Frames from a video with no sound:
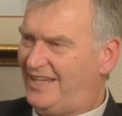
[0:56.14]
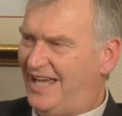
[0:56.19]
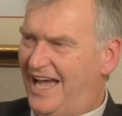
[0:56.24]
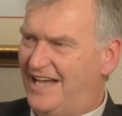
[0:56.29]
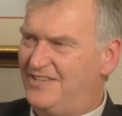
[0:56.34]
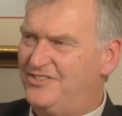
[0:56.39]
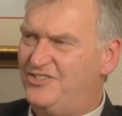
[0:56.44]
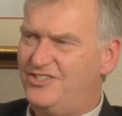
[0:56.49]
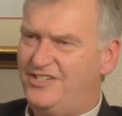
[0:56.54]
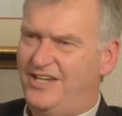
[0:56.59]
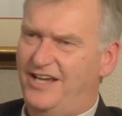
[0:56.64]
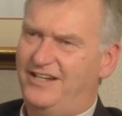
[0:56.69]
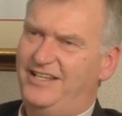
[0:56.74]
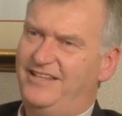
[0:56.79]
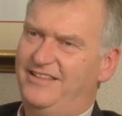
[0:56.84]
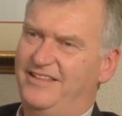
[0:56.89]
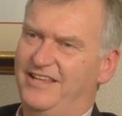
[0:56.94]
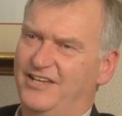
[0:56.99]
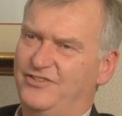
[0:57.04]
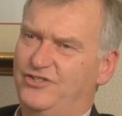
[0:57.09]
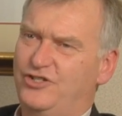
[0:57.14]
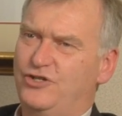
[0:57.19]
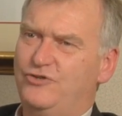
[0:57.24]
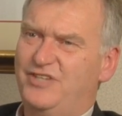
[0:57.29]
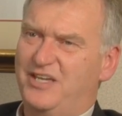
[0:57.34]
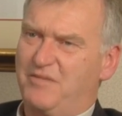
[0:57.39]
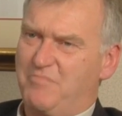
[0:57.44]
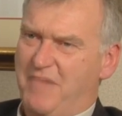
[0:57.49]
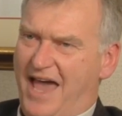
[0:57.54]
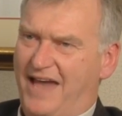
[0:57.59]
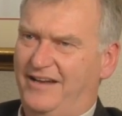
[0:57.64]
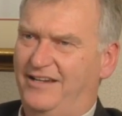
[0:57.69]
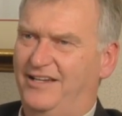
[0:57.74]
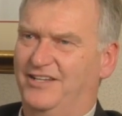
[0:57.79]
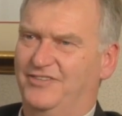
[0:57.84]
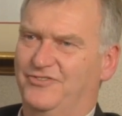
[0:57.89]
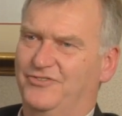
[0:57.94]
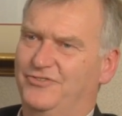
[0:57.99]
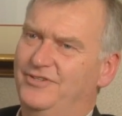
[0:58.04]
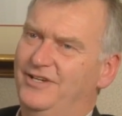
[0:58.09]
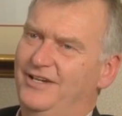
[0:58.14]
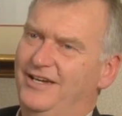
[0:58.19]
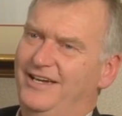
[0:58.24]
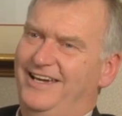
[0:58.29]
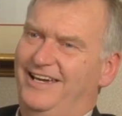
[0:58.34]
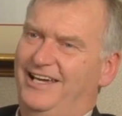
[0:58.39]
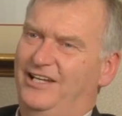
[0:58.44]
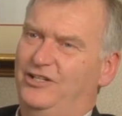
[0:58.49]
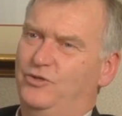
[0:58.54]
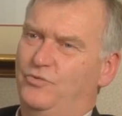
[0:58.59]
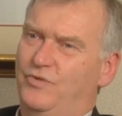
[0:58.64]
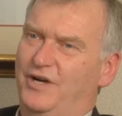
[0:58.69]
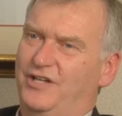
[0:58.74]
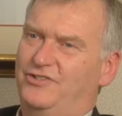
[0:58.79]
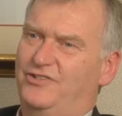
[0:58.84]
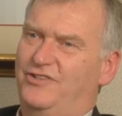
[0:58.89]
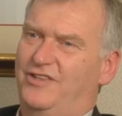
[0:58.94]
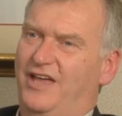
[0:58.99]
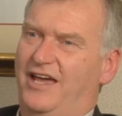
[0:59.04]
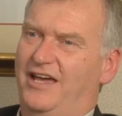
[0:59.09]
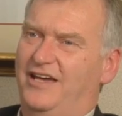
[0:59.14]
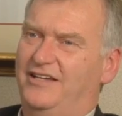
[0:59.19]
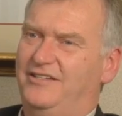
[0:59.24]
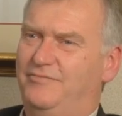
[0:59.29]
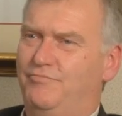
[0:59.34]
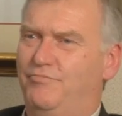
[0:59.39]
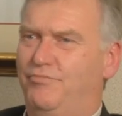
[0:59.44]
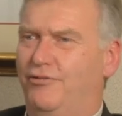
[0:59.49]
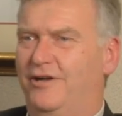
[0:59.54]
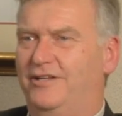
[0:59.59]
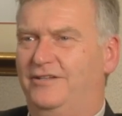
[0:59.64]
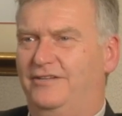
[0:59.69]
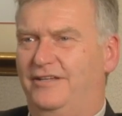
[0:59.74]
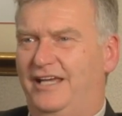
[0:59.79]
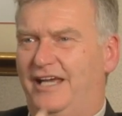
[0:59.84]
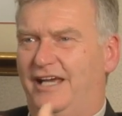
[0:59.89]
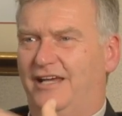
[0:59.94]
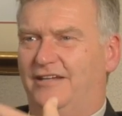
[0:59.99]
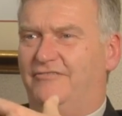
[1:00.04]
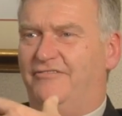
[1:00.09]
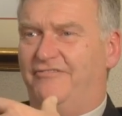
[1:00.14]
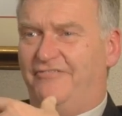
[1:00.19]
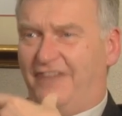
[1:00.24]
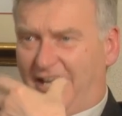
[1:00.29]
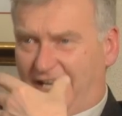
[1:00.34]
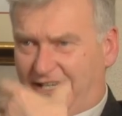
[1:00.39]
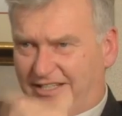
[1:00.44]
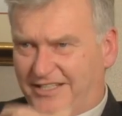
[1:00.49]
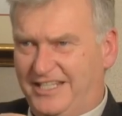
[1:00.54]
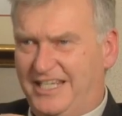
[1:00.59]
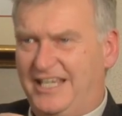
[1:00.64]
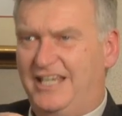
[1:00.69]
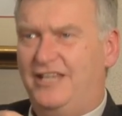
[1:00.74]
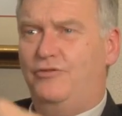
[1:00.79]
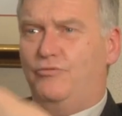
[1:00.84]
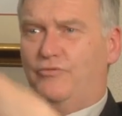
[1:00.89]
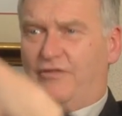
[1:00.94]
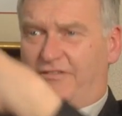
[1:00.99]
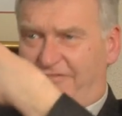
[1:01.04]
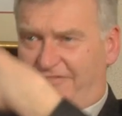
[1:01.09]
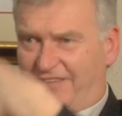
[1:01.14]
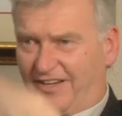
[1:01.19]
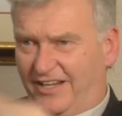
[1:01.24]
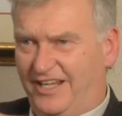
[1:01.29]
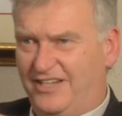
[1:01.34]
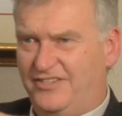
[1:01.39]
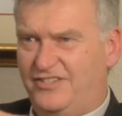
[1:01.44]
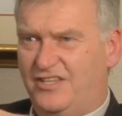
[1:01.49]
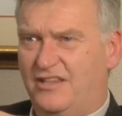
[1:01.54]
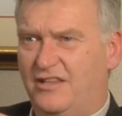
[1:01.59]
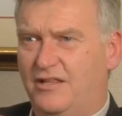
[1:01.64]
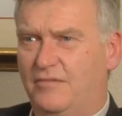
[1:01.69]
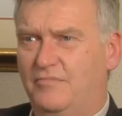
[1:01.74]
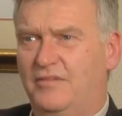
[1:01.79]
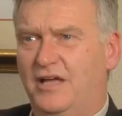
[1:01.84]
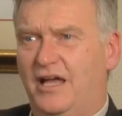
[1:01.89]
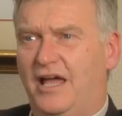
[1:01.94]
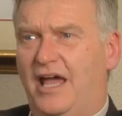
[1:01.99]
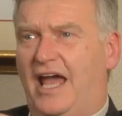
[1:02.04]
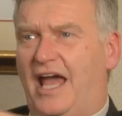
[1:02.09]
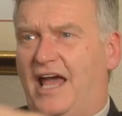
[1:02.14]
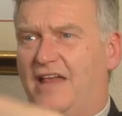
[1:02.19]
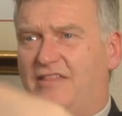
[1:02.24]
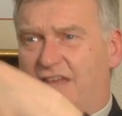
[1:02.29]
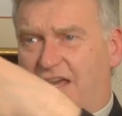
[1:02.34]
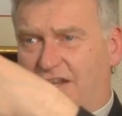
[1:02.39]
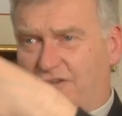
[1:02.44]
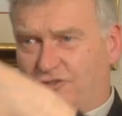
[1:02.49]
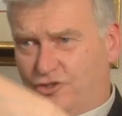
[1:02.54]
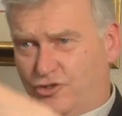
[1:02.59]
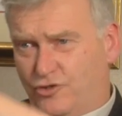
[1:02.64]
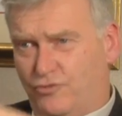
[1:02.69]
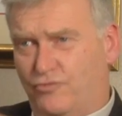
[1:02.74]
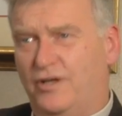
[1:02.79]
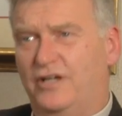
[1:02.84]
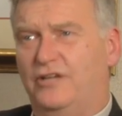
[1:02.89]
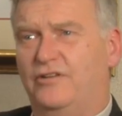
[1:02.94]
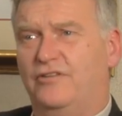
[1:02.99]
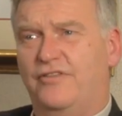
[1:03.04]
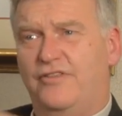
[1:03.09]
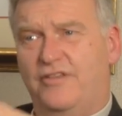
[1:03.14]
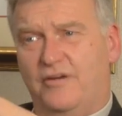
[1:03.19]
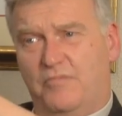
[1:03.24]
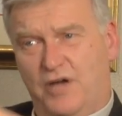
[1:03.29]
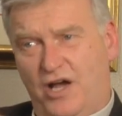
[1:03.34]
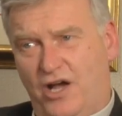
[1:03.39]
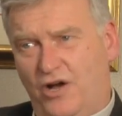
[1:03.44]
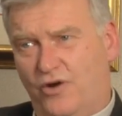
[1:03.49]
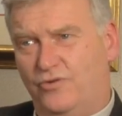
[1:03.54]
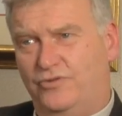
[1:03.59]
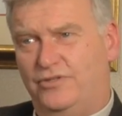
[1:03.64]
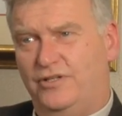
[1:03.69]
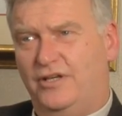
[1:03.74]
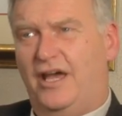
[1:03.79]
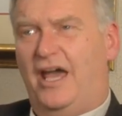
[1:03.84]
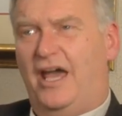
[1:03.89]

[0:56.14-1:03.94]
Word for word: had studied this using mannequins into which they had put in fake teeth with fillings in them and then drilled them out